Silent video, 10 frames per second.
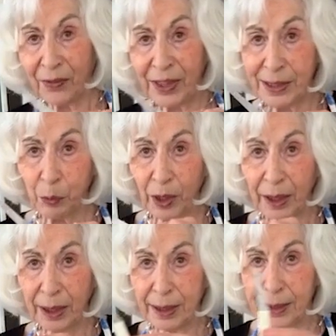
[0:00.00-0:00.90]
This
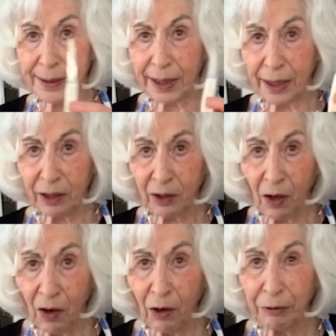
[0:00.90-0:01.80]
one is a
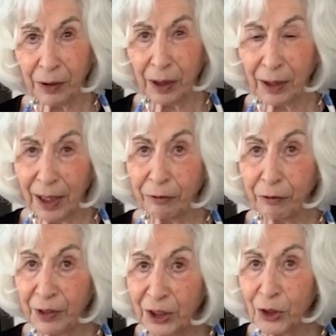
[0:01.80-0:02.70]
carving knife, a
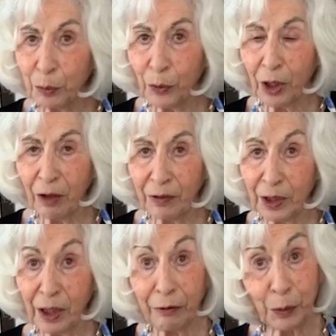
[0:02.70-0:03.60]
vegetable
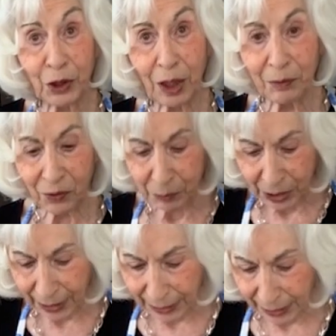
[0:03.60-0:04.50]
carving knife, which comes from
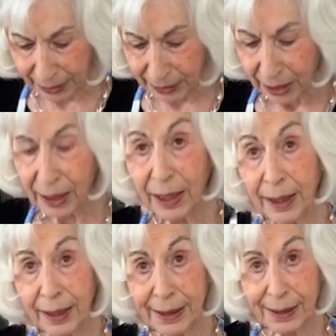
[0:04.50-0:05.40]
Thailand.
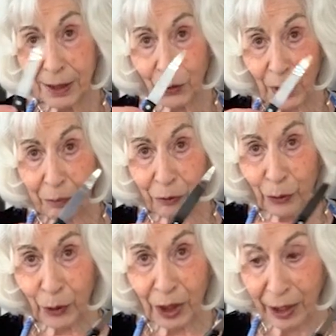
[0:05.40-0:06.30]
This is a
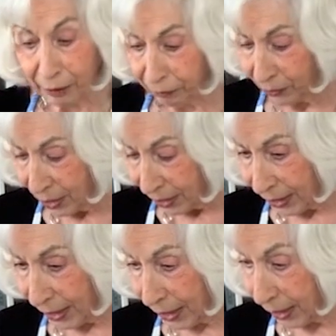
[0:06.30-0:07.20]
grapefruit knife,
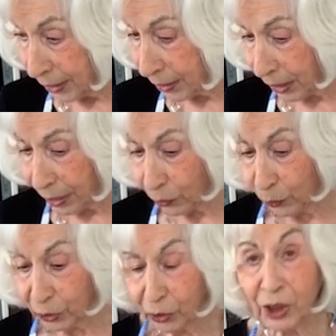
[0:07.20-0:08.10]
and I
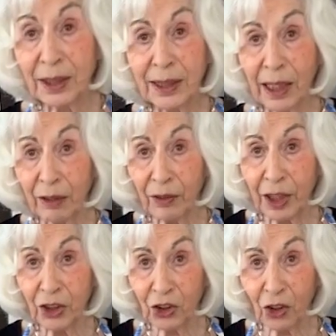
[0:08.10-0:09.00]
also just have
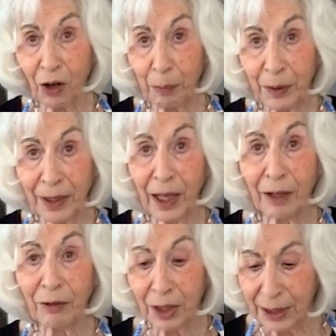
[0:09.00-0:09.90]
a sharp
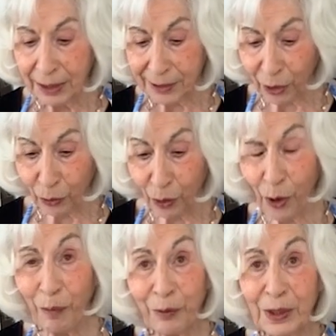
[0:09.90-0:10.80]
knife. So
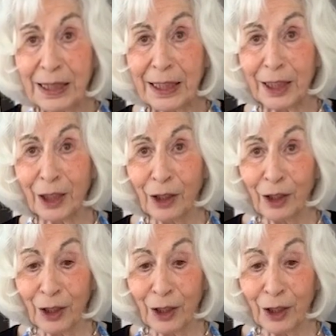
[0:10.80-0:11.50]
obviously,